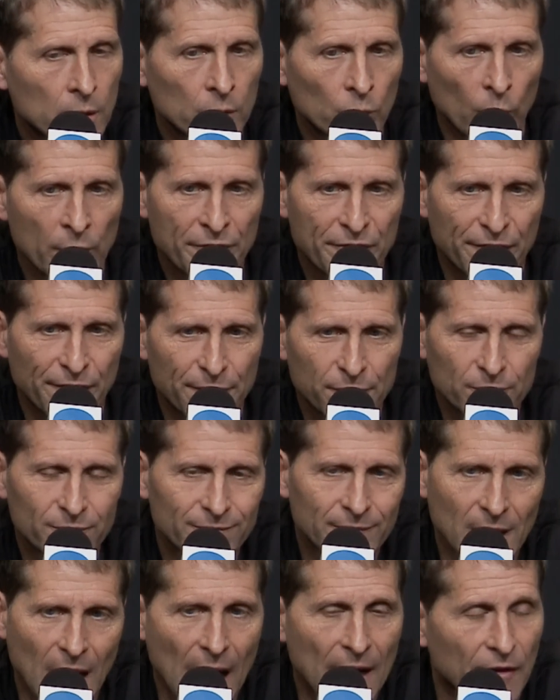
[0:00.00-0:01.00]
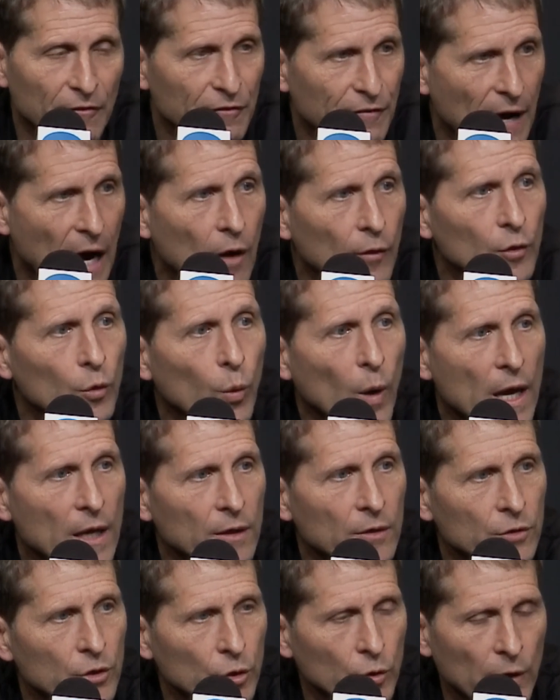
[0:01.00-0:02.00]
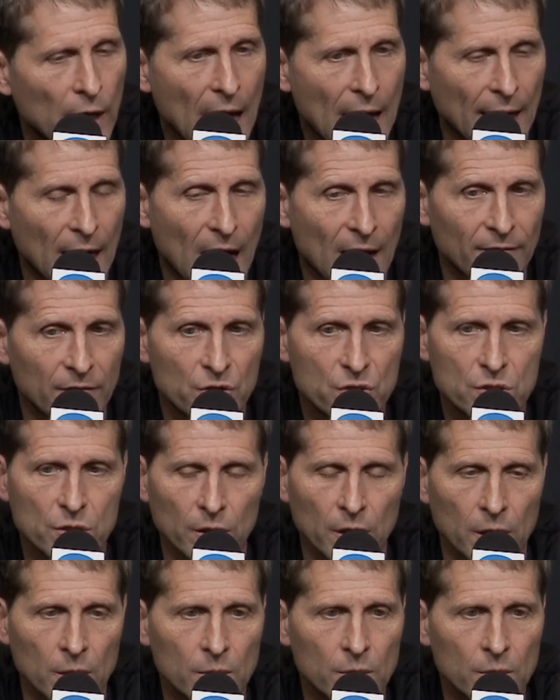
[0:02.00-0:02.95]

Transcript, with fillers: We've kind of found a way to do that. Obviously,